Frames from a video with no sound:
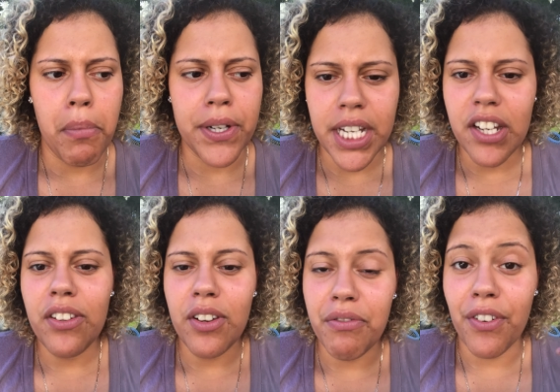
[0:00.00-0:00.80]

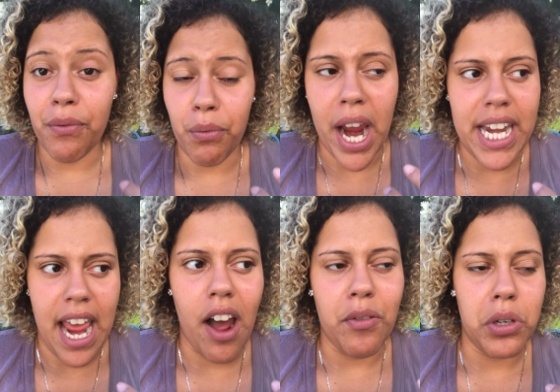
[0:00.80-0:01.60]
particularly for right
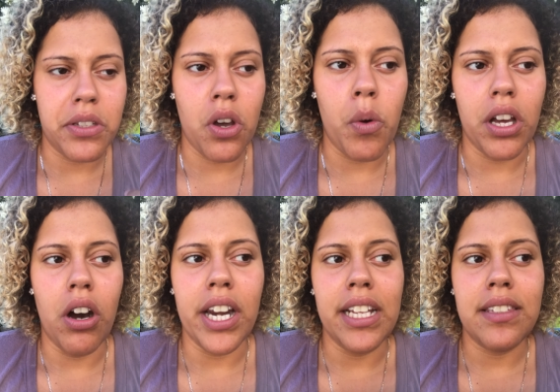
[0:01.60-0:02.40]
now and what's going
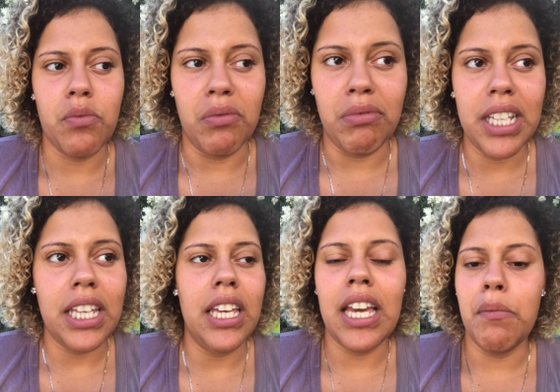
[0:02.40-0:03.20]
on it's really